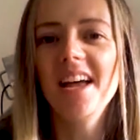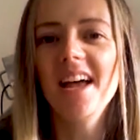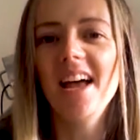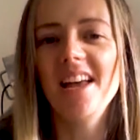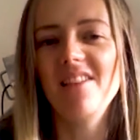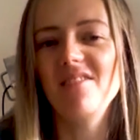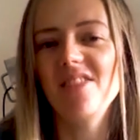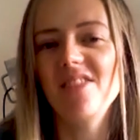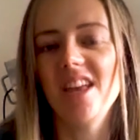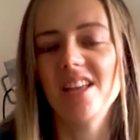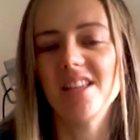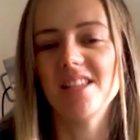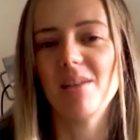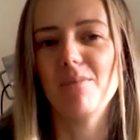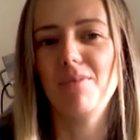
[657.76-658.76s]
even
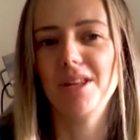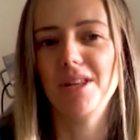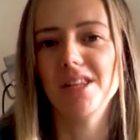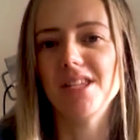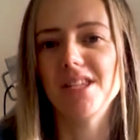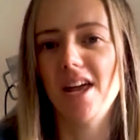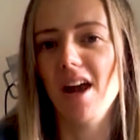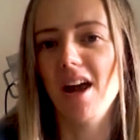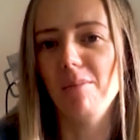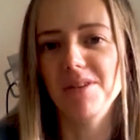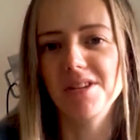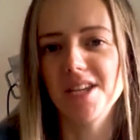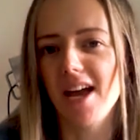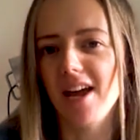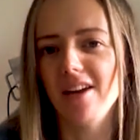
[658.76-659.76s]
things like putting the tent up
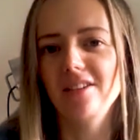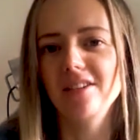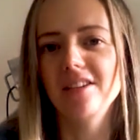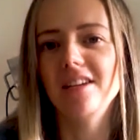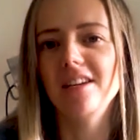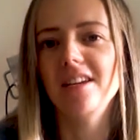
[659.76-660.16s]
and down,